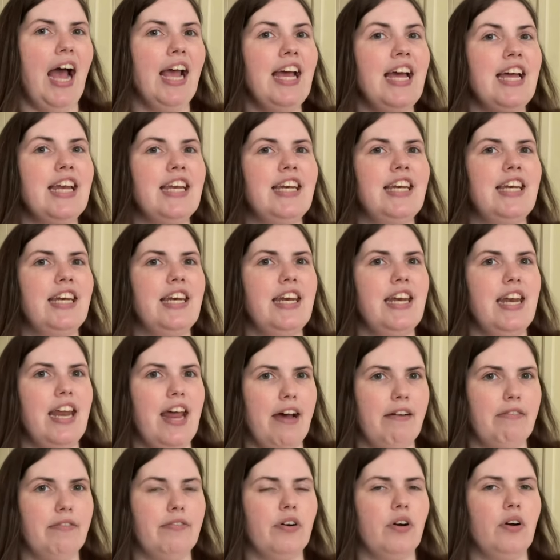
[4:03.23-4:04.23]
had
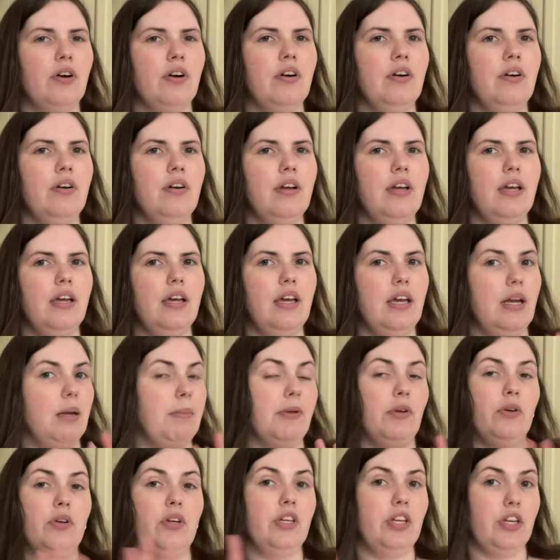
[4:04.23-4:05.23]
never in a
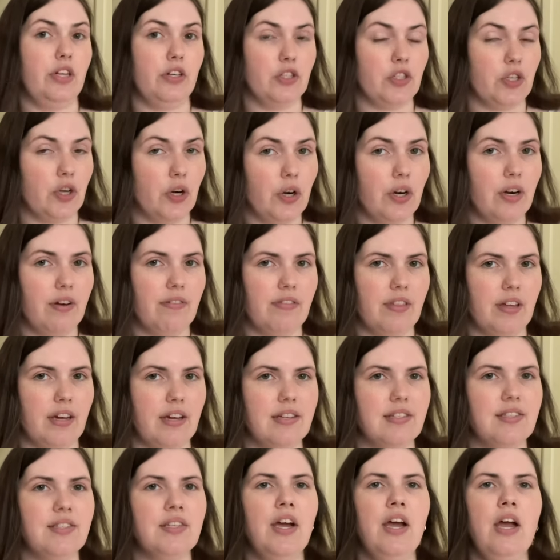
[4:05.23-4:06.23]
million years heard of
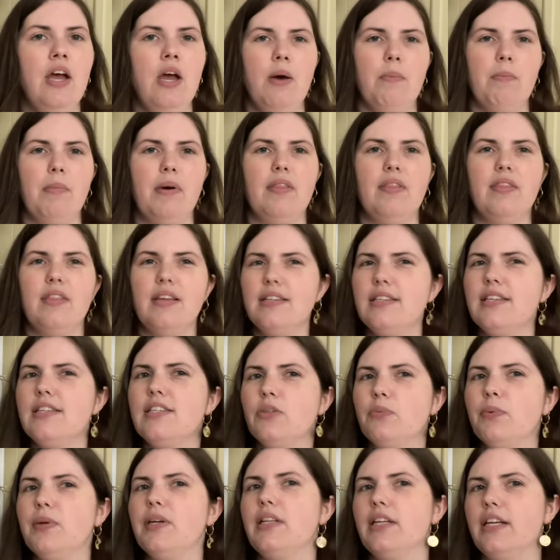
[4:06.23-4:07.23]
this, but this is
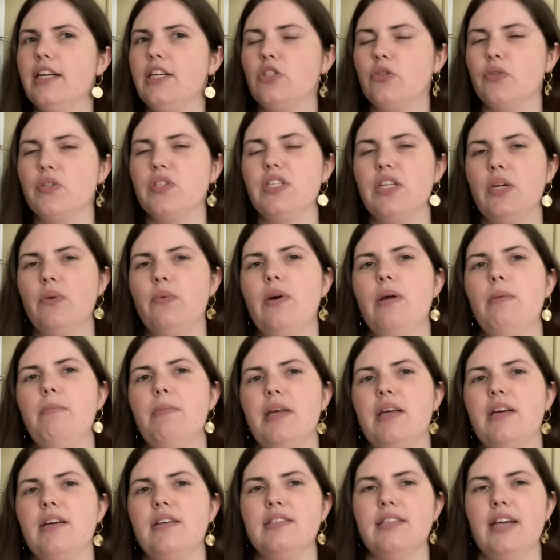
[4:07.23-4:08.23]
a really interesting one
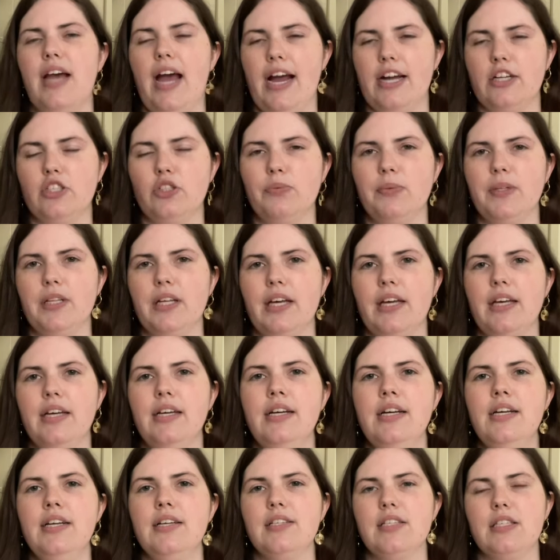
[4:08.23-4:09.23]
because actually
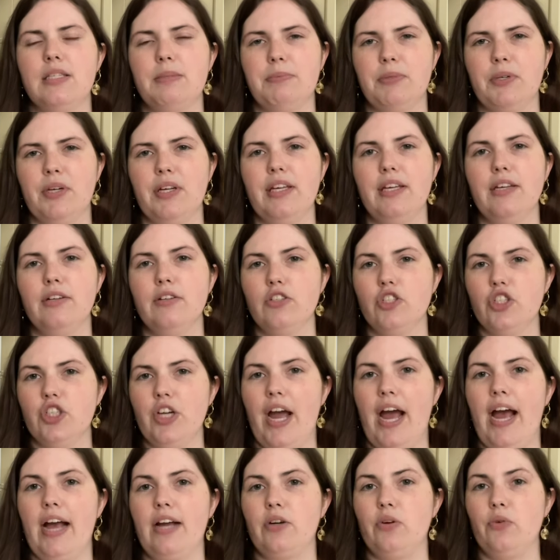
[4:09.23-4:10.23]
Spring-Heeled
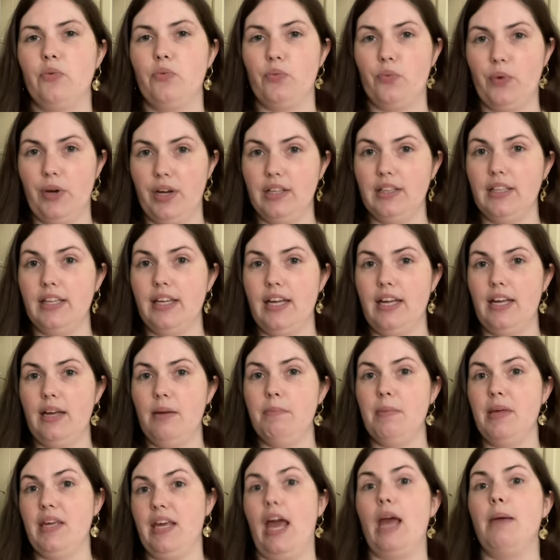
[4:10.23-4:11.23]
Jack really
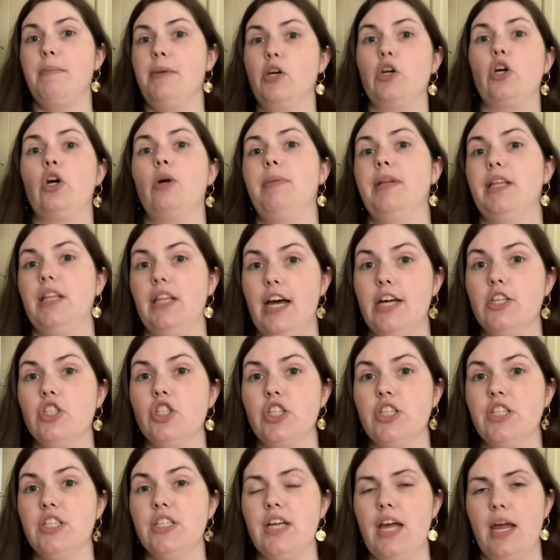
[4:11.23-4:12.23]
became an urban
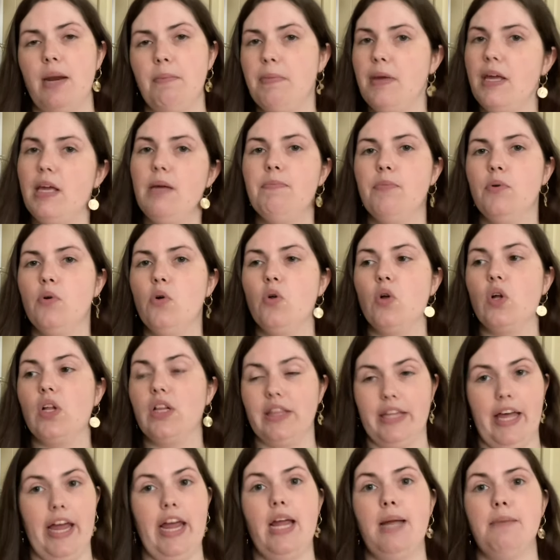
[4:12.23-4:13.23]
legend, and people
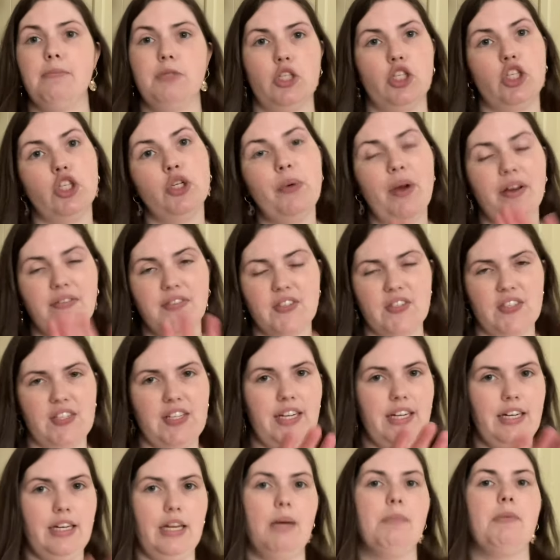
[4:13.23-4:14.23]
claimed to have
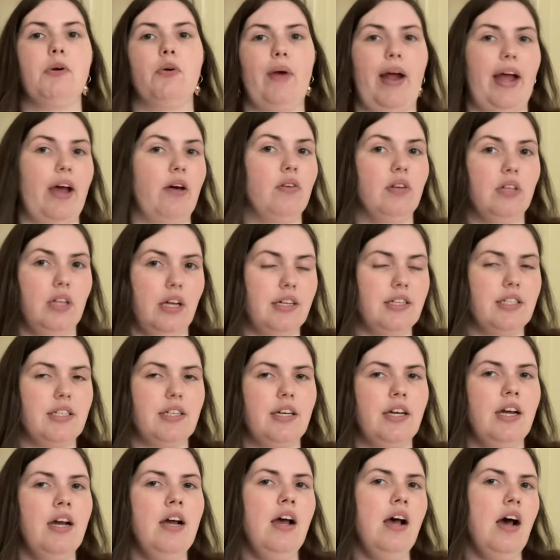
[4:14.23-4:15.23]
seen him around
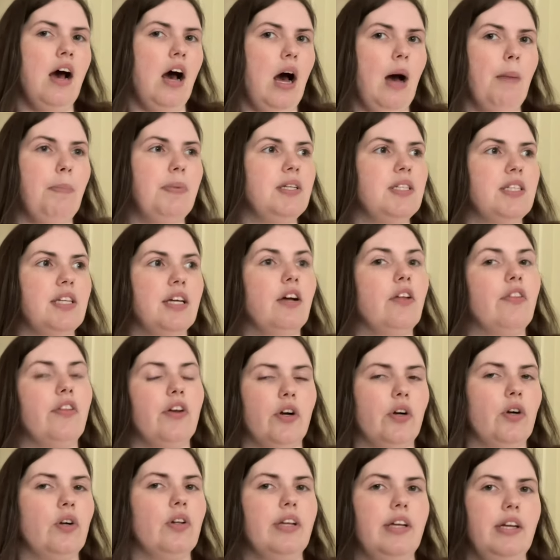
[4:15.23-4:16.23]
London up until the
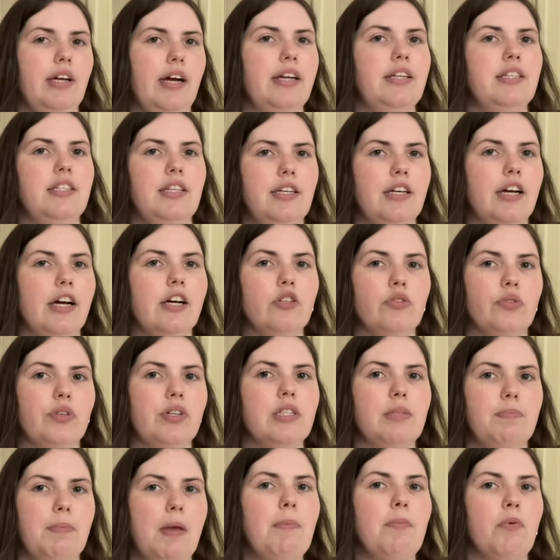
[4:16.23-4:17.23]
early
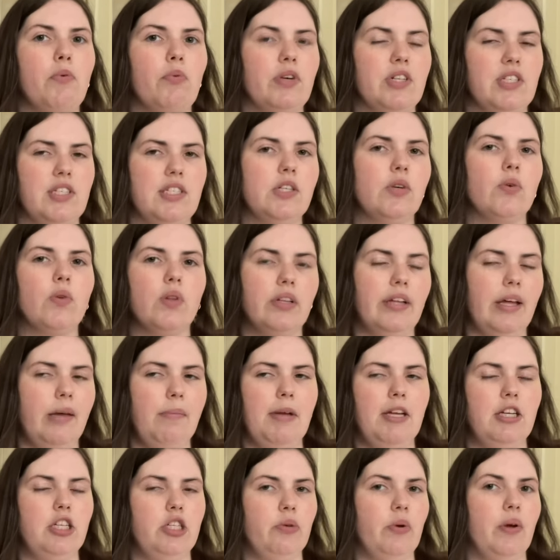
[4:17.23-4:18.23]
1900s. People were still
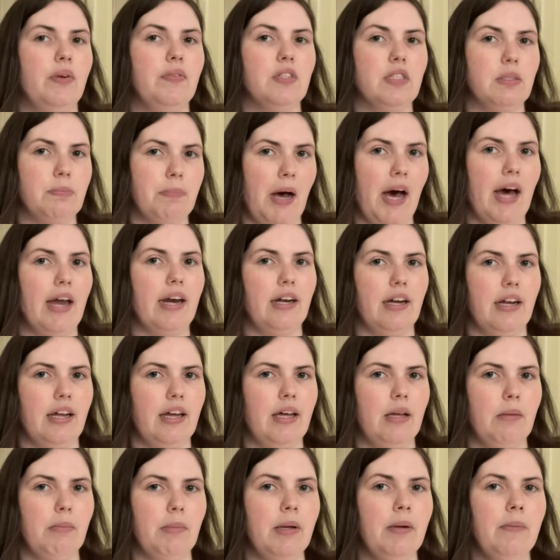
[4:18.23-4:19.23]
claiming to have spotted
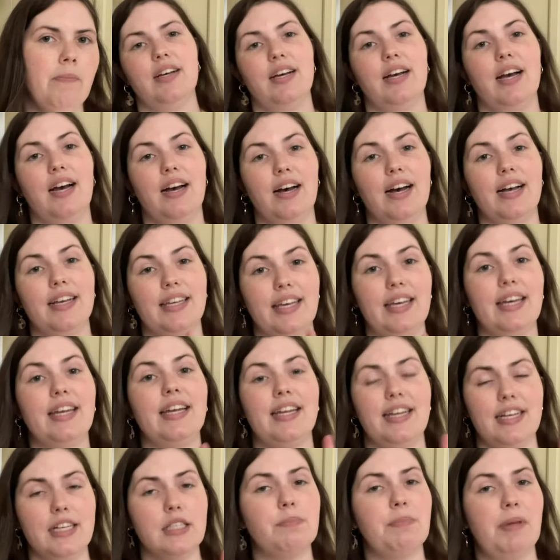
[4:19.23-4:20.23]
him. Again,
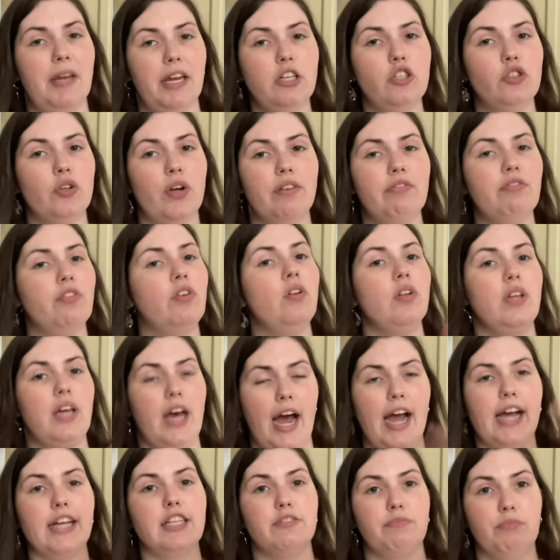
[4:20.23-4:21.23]
his Penny Dreadful
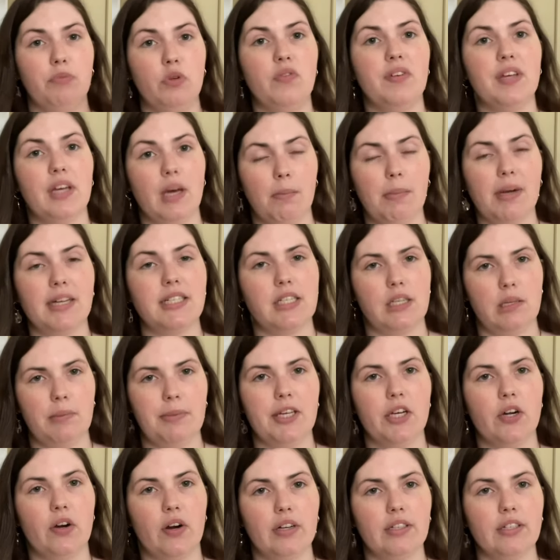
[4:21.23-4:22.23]
kind of moving up my
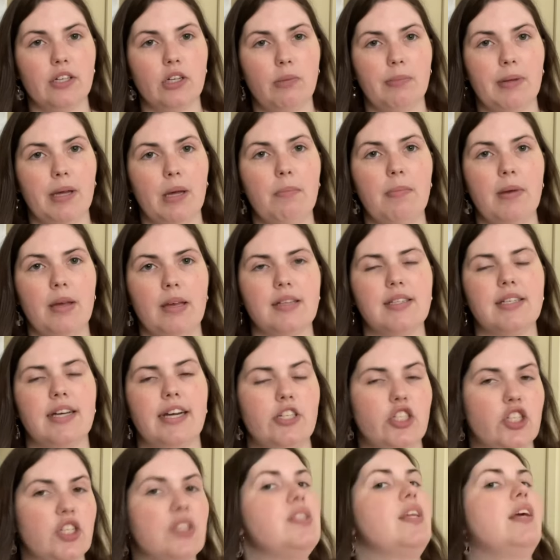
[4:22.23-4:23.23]
TBR a little bit because I
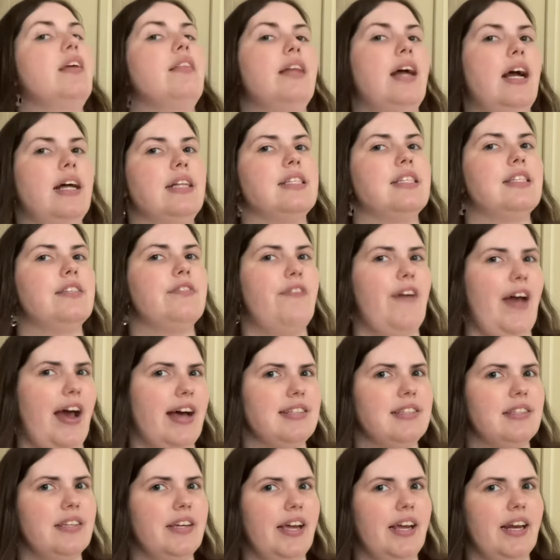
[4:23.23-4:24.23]
just think that's
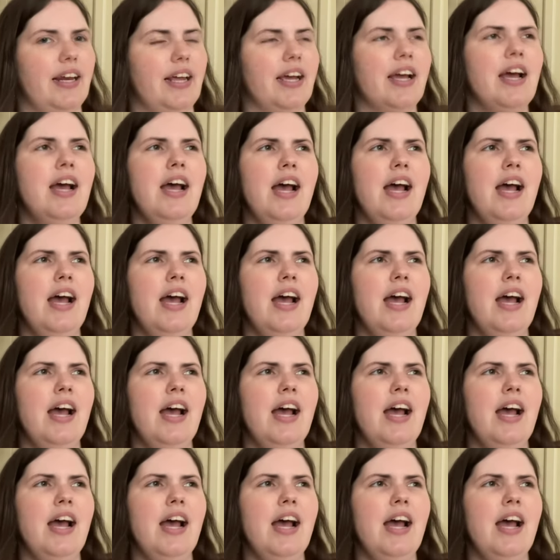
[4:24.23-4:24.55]
fascinating.